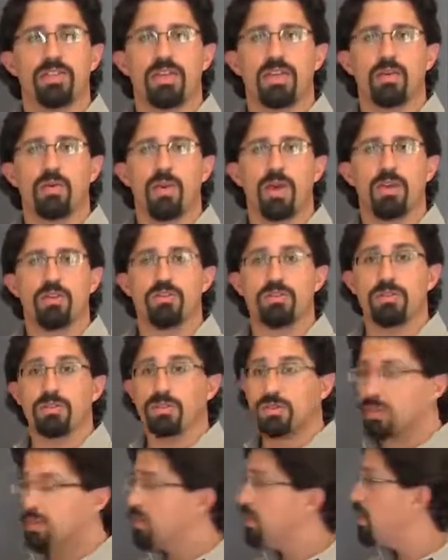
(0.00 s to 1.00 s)
the
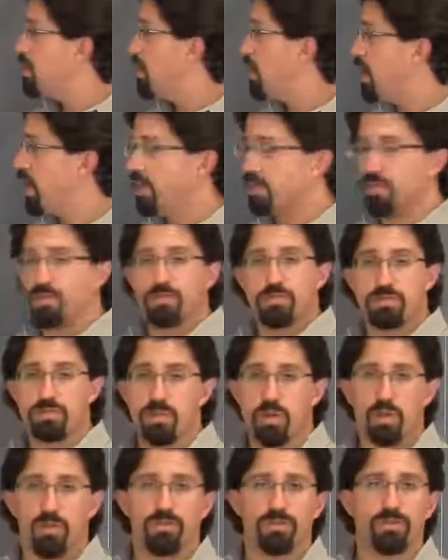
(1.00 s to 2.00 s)
equation, and you've
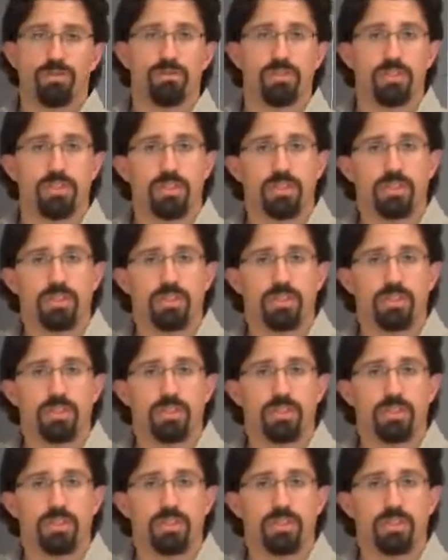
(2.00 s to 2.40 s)
solved for the